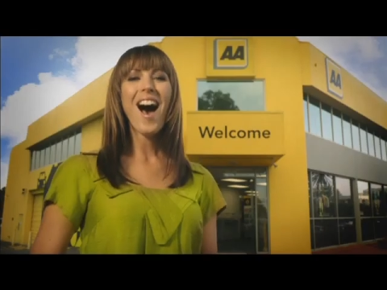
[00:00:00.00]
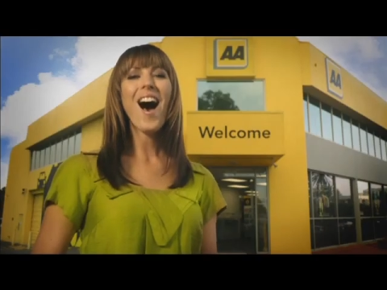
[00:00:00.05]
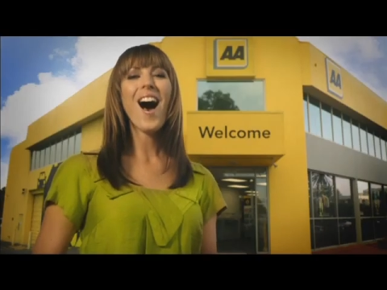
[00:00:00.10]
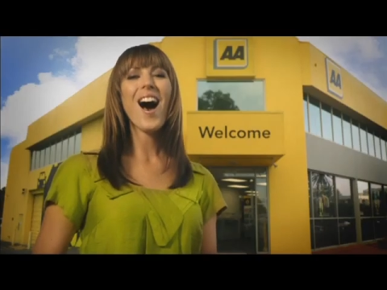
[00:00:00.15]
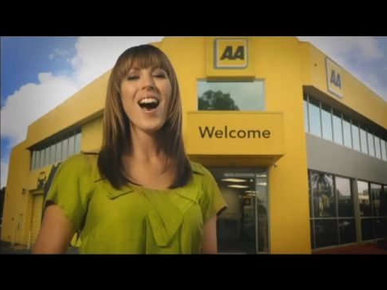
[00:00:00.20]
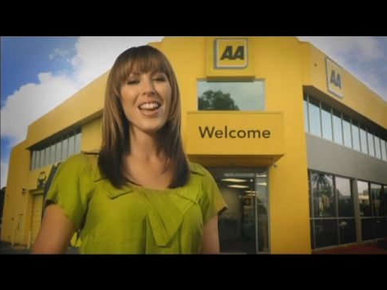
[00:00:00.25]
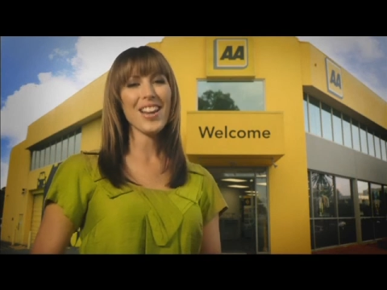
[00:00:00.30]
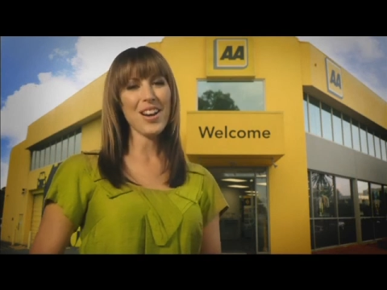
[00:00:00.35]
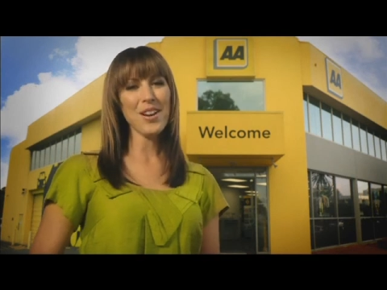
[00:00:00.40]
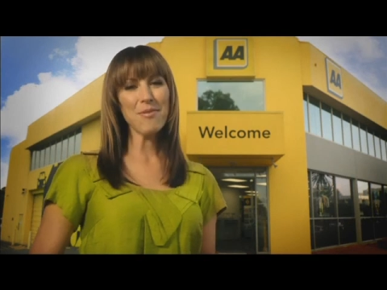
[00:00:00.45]

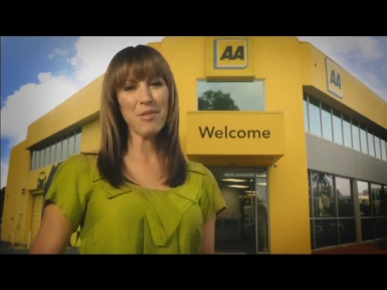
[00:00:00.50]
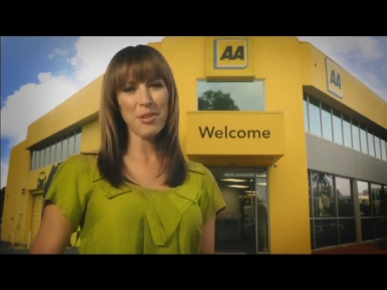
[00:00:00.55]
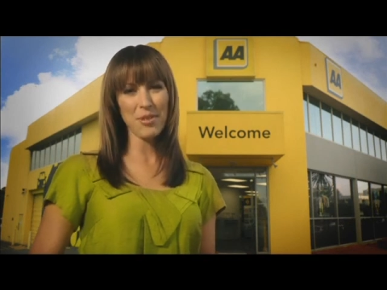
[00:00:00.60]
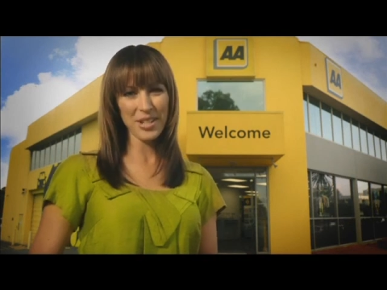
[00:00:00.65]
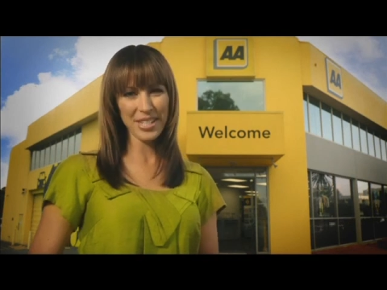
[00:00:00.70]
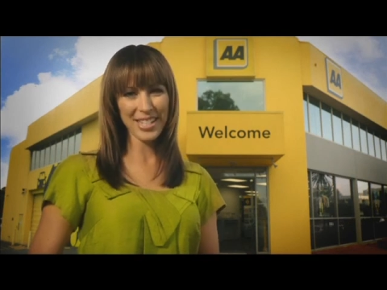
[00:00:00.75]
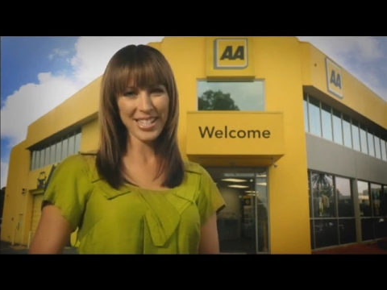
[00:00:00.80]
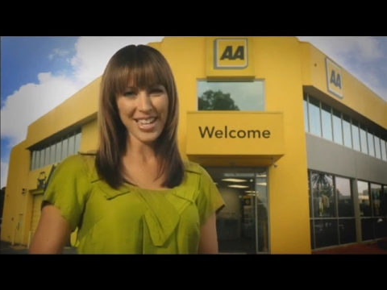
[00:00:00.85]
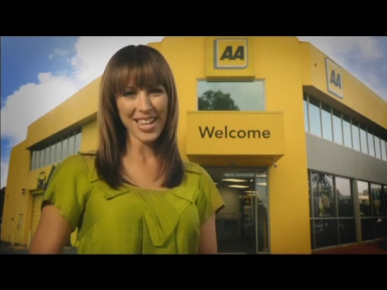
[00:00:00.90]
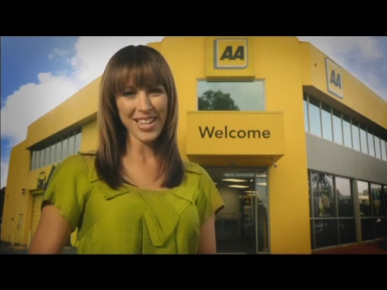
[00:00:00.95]
Hi, I'm
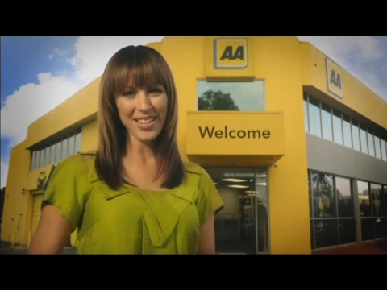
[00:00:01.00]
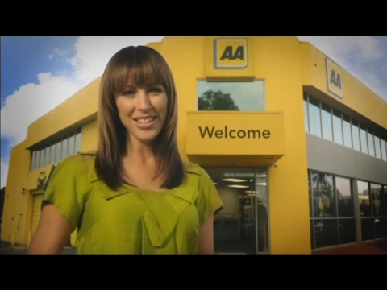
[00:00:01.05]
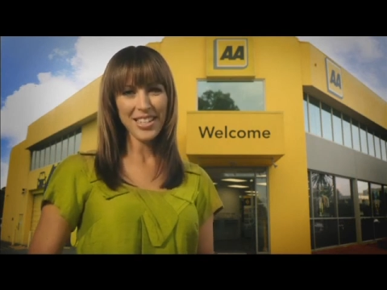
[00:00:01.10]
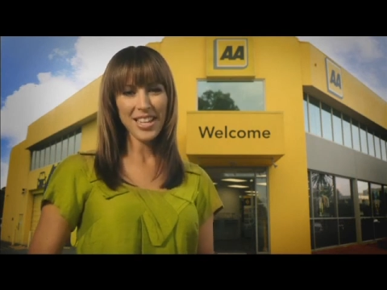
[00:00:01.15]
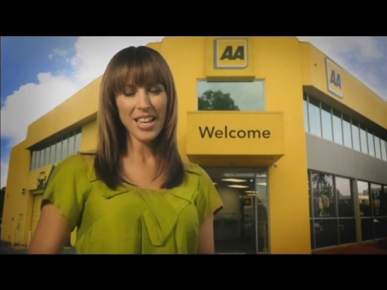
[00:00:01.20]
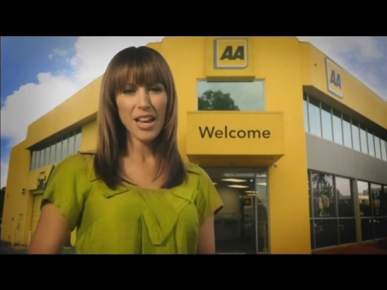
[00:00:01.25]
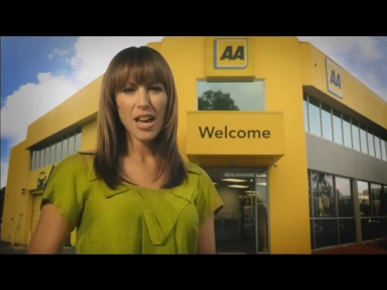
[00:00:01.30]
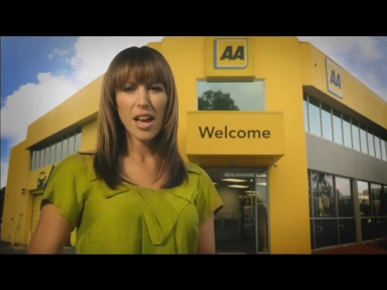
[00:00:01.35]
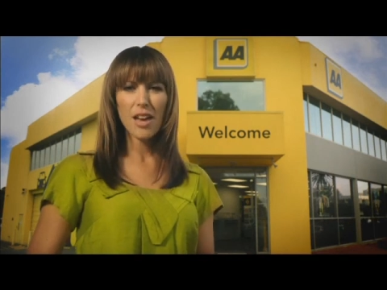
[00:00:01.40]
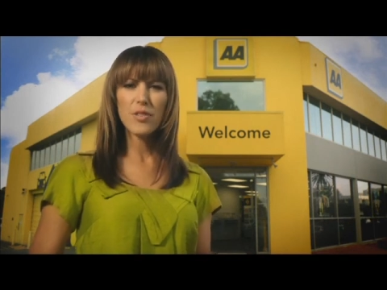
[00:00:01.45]
Krista.
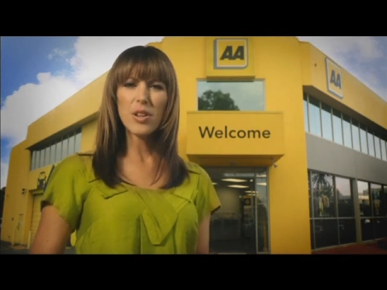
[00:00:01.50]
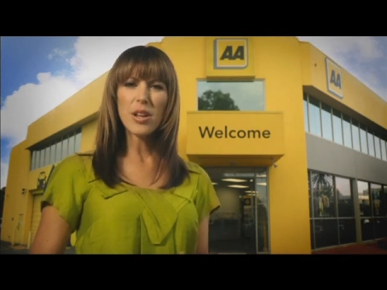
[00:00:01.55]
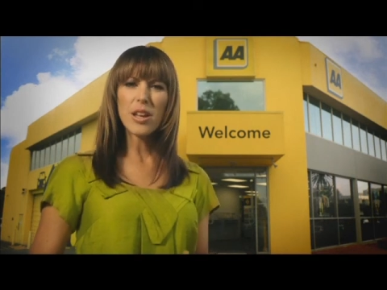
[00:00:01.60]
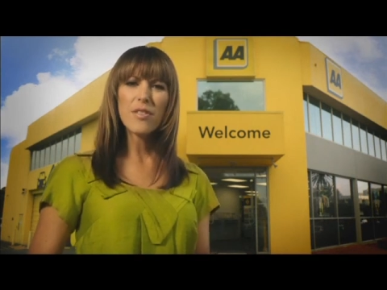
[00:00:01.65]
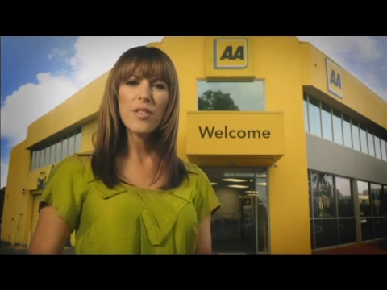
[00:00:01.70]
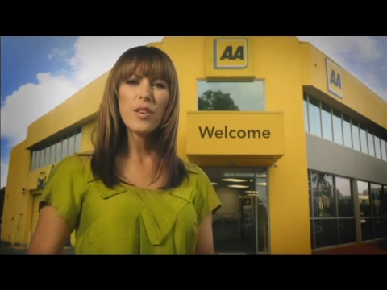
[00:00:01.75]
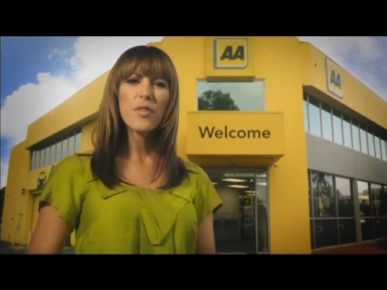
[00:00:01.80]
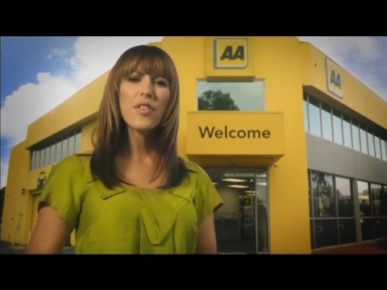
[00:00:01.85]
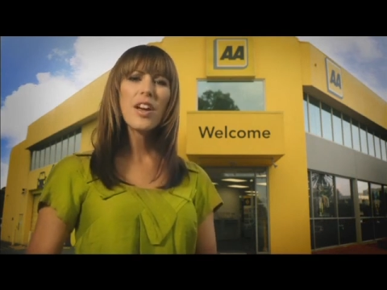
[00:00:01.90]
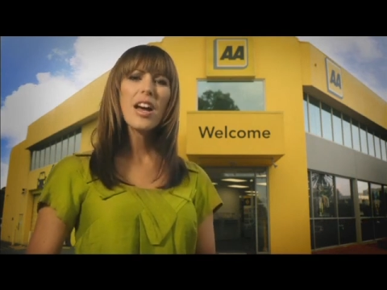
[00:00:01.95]
Have you
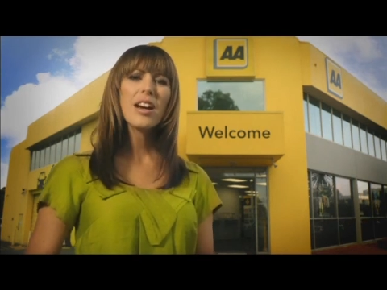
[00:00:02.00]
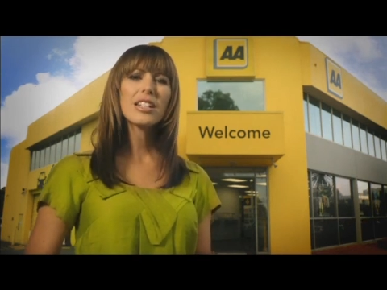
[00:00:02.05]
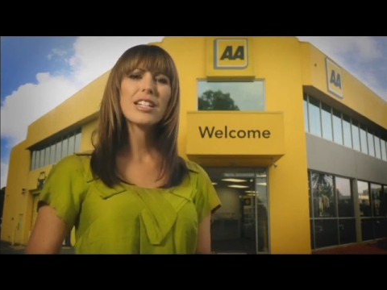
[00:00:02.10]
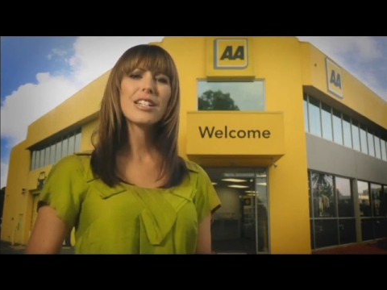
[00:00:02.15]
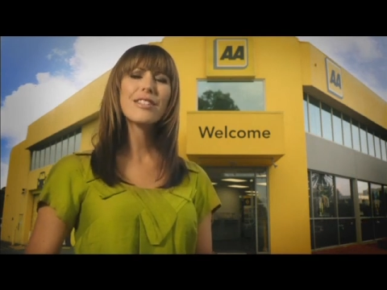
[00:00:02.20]
ever felt